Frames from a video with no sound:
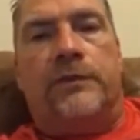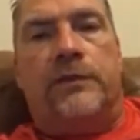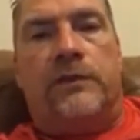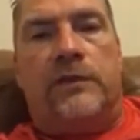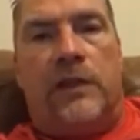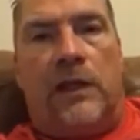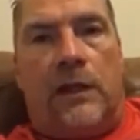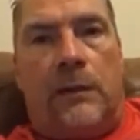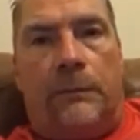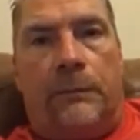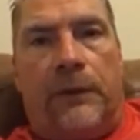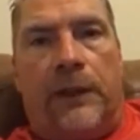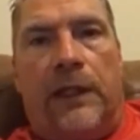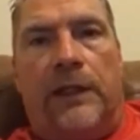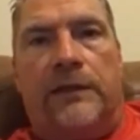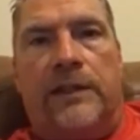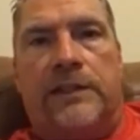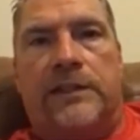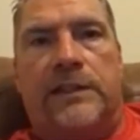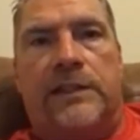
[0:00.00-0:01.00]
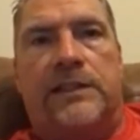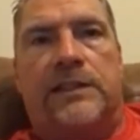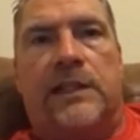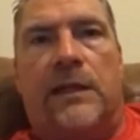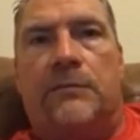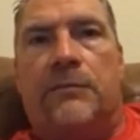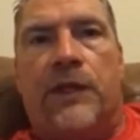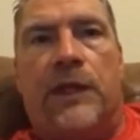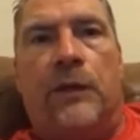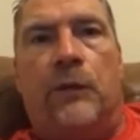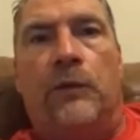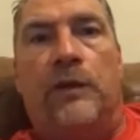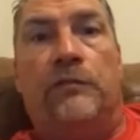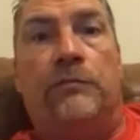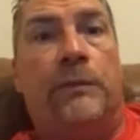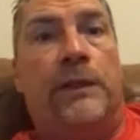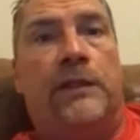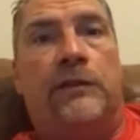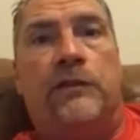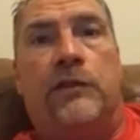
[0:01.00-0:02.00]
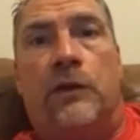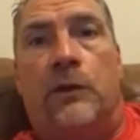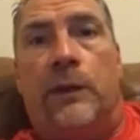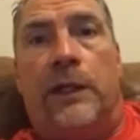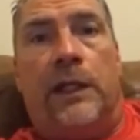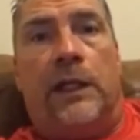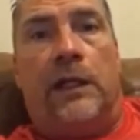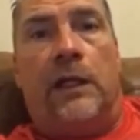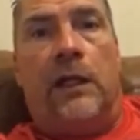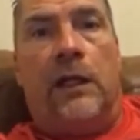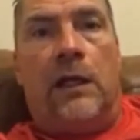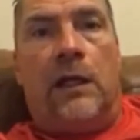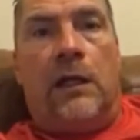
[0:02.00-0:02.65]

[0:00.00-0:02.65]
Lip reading: tip, and this is something we've been doing